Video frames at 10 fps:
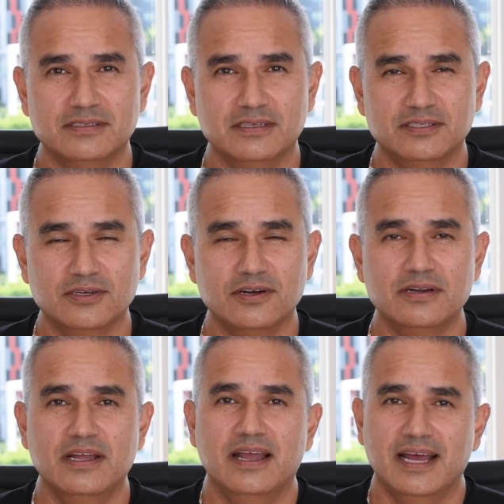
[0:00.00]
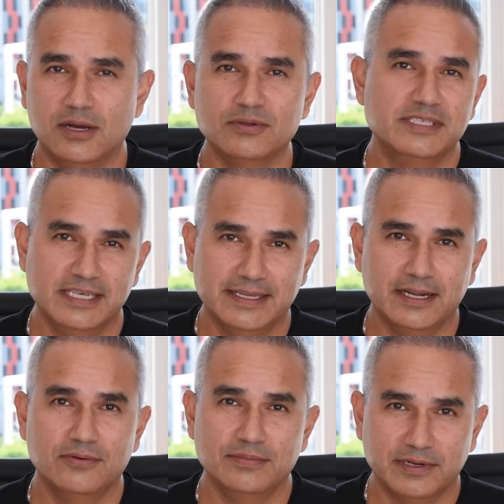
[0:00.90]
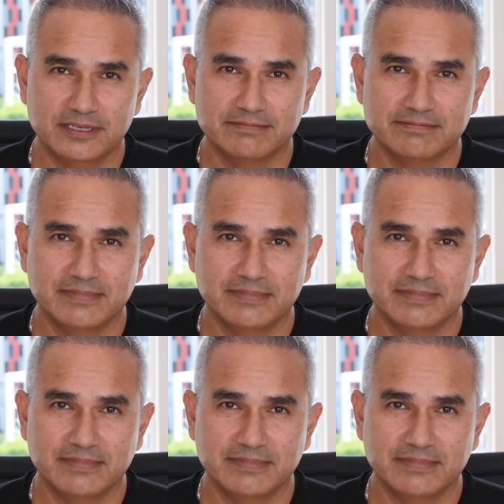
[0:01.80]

scar, I will take it out with mine.